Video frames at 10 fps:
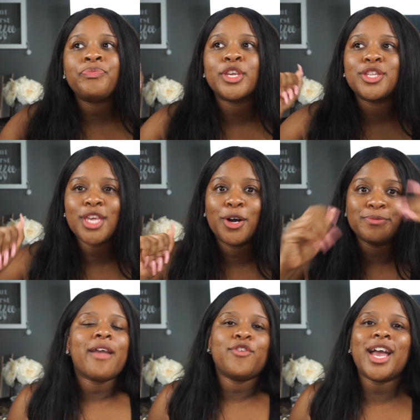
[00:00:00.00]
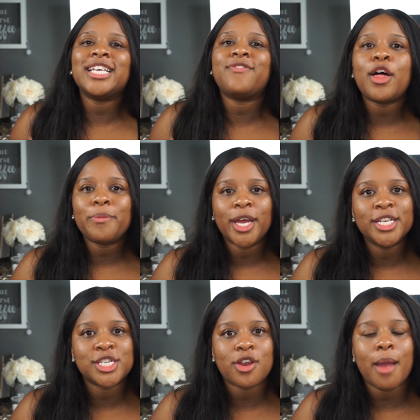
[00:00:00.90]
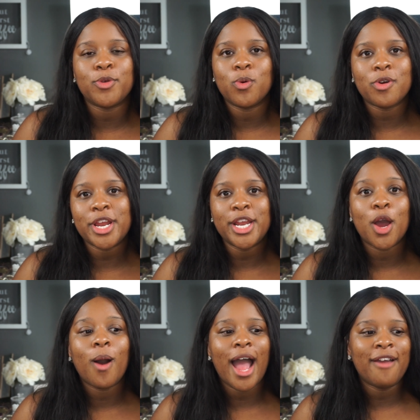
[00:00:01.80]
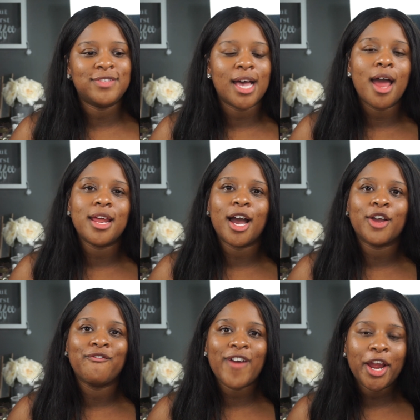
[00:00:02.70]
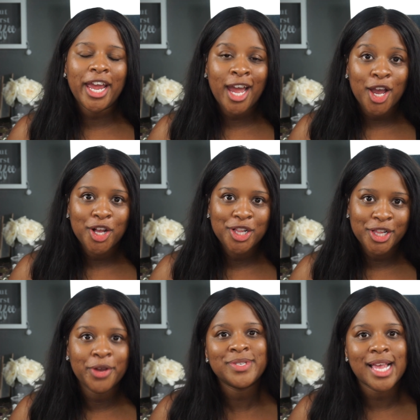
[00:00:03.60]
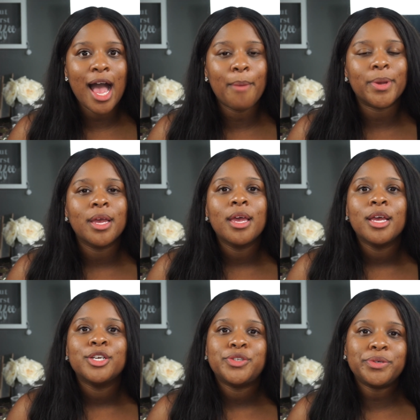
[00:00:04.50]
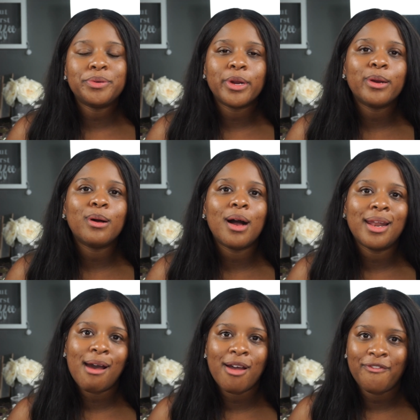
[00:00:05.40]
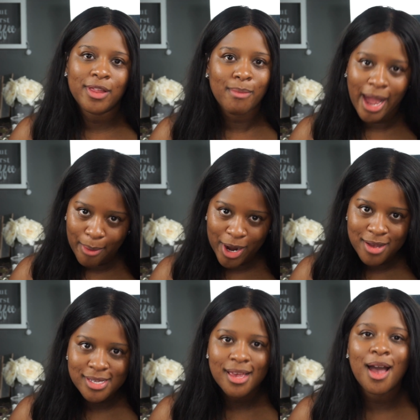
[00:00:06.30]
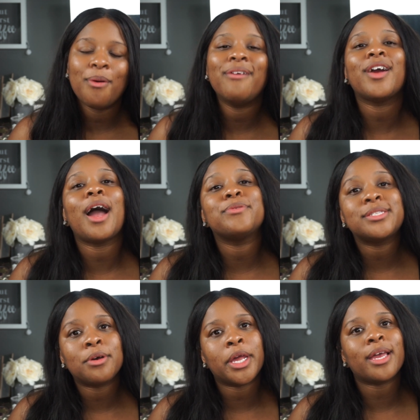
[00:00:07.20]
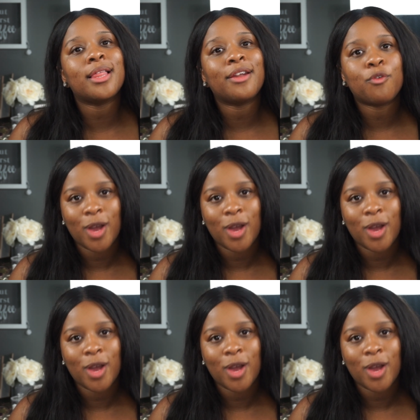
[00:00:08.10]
So if you guys follow me on Instagram, you already know I have done a very close-up tutorial on how I fill in my eyebrows. However, I was still getting a lot of